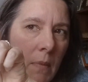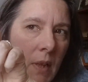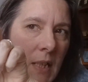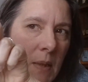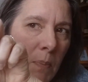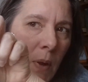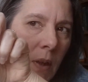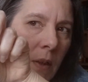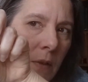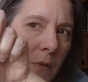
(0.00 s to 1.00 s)
this
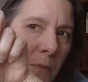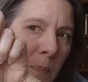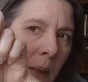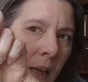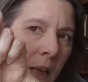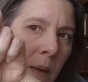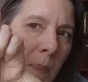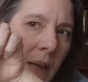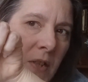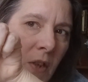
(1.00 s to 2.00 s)
book by
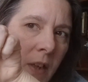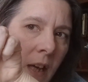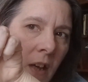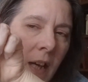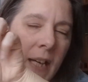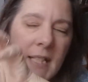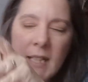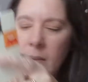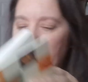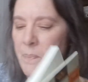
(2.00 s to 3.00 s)
Pastor Kara
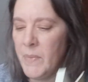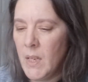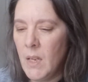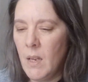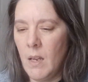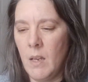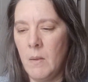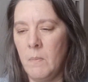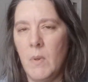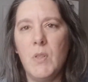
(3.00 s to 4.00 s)
Eidson.
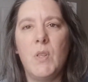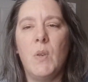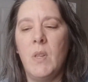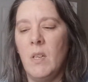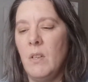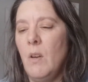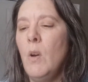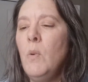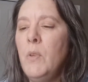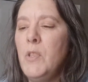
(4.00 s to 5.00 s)
So the
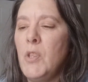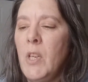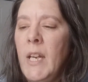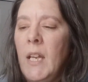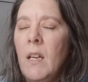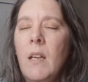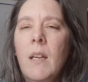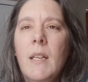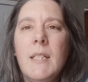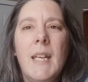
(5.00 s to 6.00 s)
oak tree
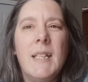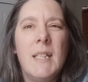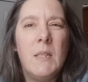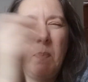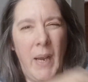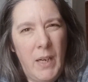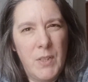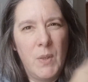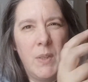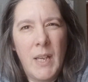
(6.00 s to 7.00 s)
takes us back.
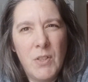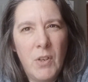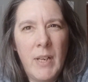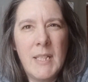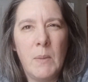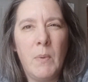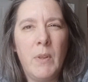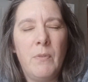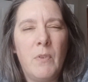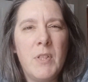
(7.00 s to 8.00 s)
So yesterday's symbol,
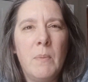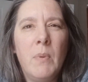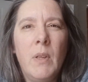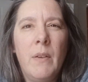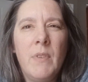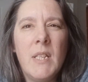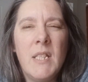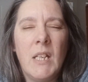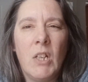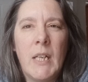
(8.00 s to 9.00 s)
the first symbol of the
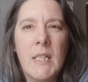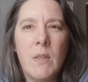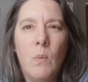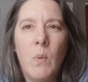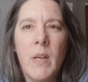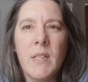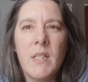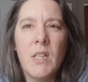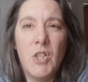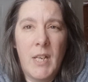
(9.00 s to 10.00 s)
series,
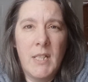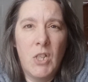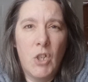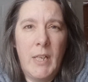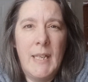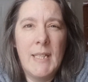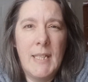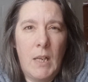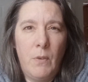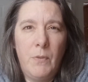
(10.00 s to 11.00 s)
was the Jesse tree
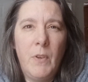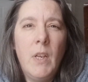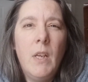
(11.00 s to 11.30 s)
itself.